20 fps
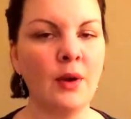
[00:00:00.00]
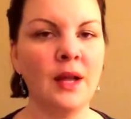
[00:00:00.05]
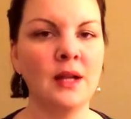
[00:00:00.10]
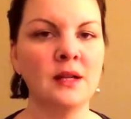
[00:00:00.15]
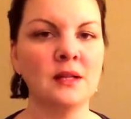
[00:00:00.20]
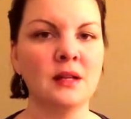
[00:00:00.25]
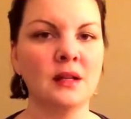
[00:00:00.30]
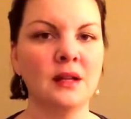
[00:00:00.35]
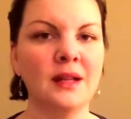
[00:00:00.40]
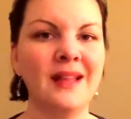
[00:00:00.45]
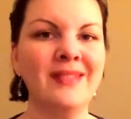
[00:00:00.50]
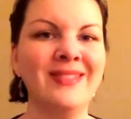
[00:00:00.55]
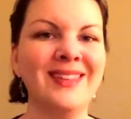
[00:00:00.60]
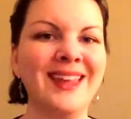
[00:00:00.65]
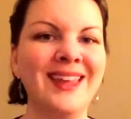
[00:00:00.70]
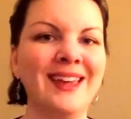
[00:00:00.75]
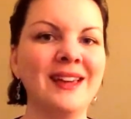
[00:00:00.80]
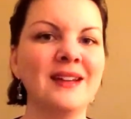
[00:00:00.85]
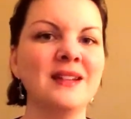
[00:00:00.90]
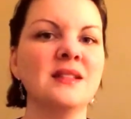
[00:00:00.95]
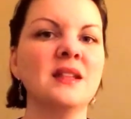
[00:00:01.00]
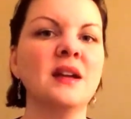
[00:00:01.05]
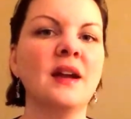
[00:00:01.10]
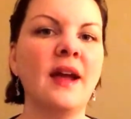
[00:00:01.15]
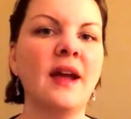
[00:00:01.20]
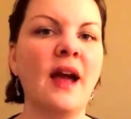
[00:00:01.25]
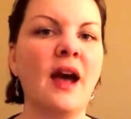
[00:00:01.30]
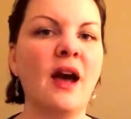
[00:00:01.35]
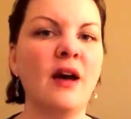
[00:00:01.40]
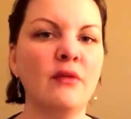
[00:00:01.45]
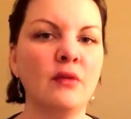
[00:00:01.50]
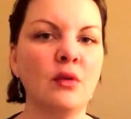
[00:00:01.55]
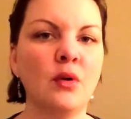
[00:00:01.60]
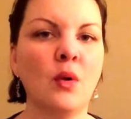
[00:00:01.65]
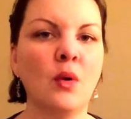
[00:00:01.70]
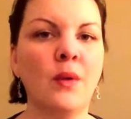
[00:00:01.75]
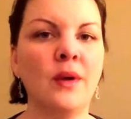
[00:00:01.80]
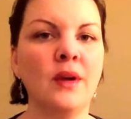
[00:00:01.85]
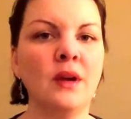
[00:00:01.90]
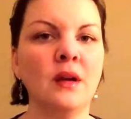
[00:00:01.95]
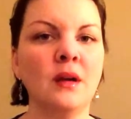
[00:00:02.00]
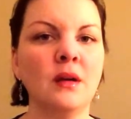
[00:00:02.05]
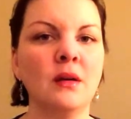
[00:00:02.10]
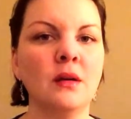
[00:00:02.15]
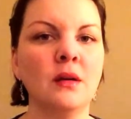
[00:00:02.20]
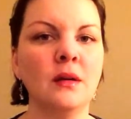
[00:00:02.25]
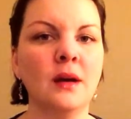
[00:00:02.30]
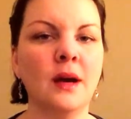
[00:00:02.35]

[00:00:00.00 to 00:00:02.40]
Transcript: and to let the eggs that I have growing